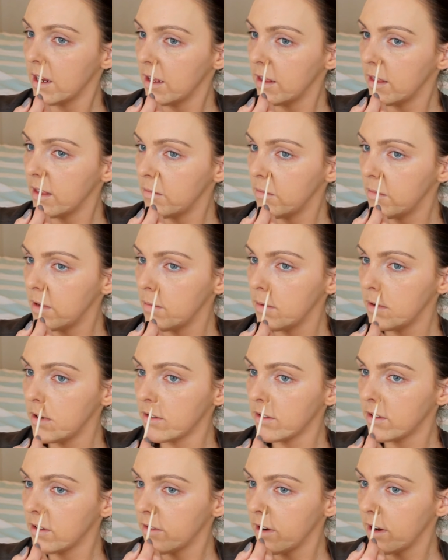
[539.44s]
and then maybe
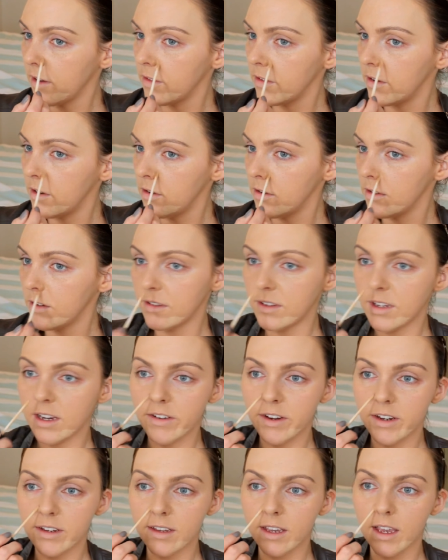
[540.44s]
just around the nose
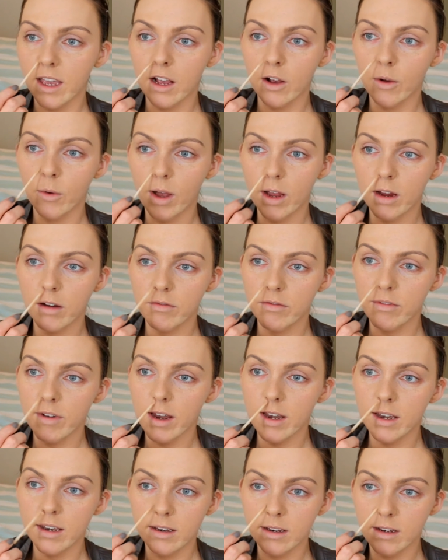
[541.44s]
area because I get quite
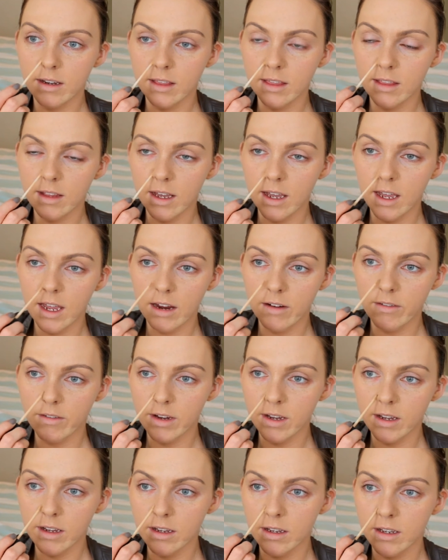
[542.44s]
red in that
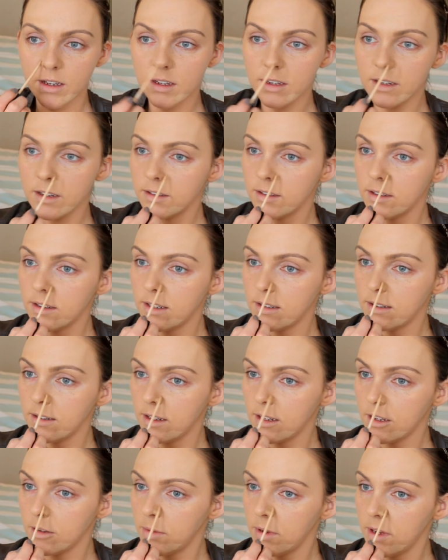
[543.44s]
area, so it needs
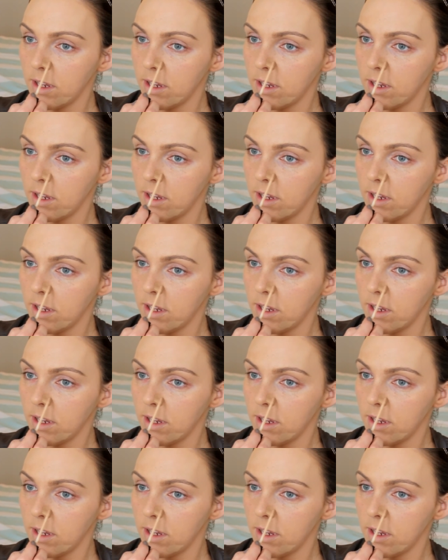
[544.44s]
a little